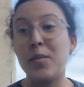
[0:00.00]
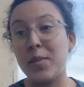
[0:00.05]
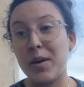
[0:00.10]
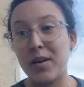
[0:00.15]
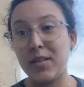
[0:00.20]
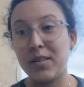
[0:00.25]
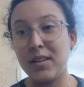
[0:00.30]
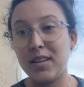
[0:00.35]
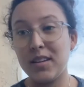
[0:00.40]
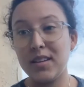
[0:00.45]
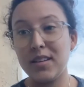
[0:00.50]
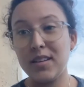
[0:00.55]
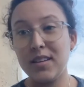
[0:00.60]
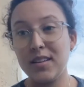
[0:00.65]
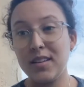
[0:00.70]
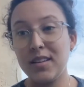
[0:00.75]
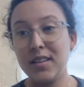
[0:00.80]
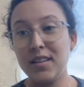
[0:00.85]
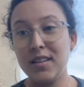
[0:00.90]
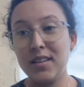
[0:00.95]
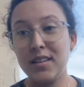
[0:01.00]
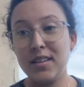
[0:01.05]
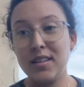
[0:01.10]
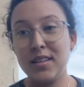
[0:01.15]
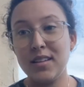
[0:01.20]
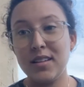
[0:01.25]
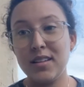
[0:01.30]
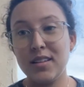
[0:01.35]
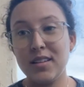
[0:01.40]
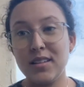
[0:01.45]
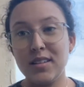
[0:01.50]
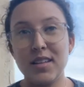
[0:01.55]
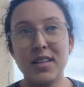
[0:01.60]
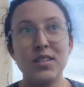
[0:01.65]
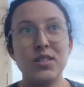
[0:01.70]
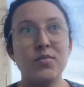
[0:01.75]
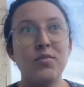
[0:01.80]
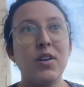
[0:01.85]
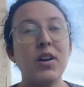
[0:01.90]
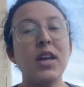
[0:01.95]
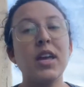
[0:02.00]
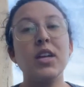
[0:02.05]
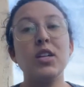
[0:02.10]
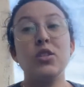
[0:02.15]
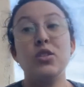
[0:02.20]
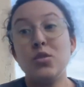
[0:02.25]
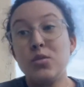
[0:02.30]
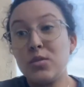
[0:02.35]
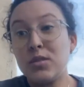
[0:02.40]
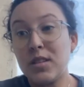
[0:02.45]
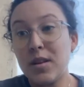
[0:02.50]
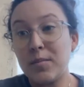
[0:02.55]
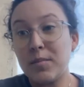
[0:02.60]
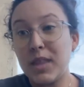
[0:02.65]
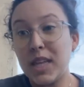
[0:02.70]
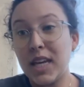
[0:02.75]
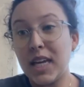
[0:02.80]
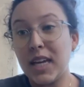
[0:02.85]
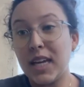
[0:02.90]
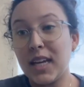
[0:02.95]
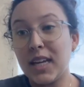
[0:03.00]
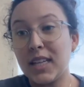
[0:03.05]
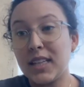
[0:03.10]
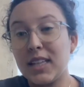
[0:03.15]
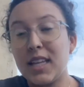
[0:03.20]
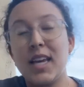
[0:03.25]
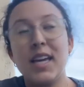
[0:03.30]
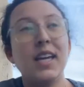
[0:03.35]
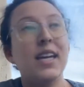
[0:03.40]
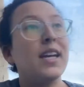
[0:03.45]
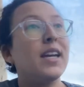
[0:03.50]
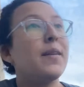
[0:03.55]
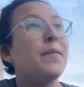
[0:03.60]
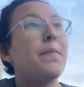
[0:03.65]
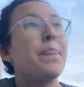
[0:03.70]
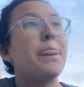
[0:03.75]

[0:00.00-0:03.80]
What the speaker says: about it. Let's fucking do something. Like,